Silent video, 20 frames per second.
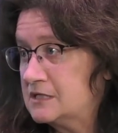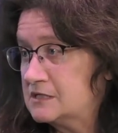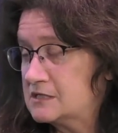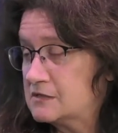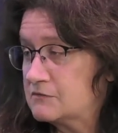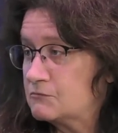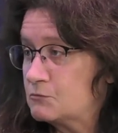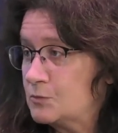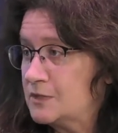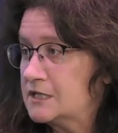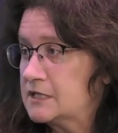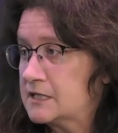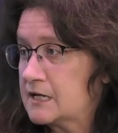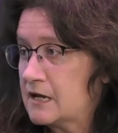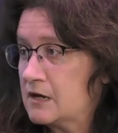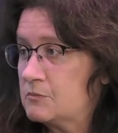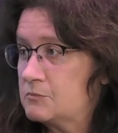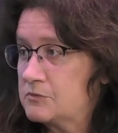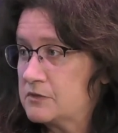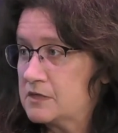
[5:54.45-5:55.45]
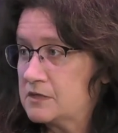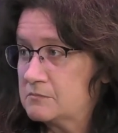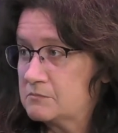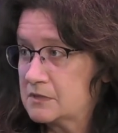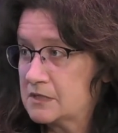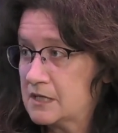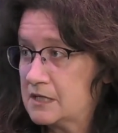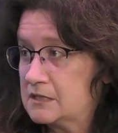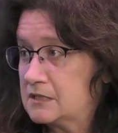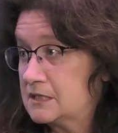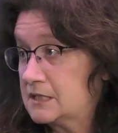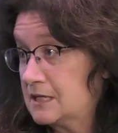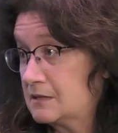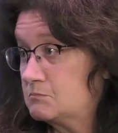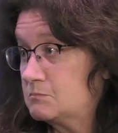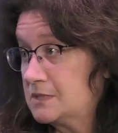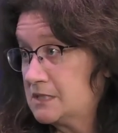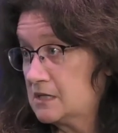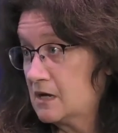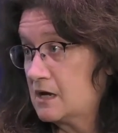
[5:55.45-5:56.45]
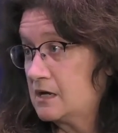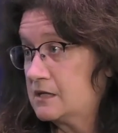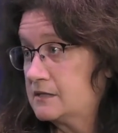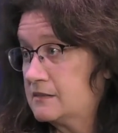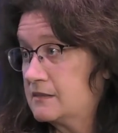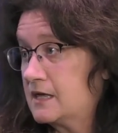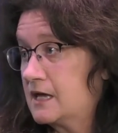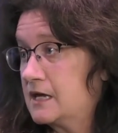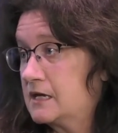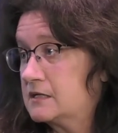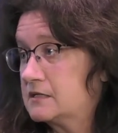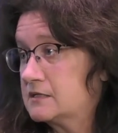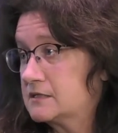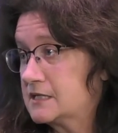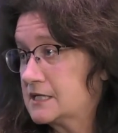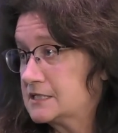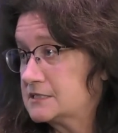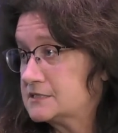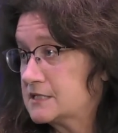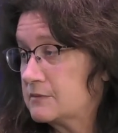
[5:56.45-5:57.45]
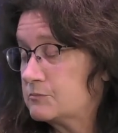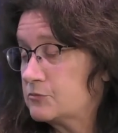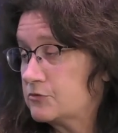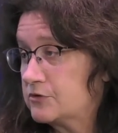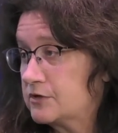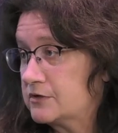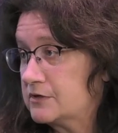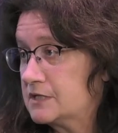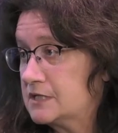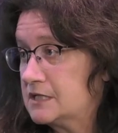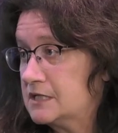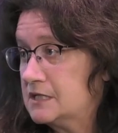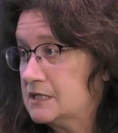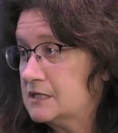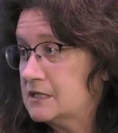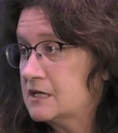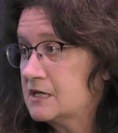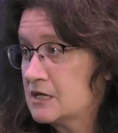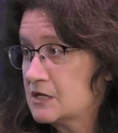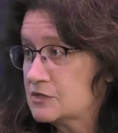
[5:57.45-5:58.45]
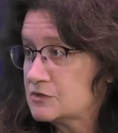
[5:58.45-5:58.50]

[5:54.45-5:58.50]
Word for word: And if we can help them kind of get beyond that that temporary need,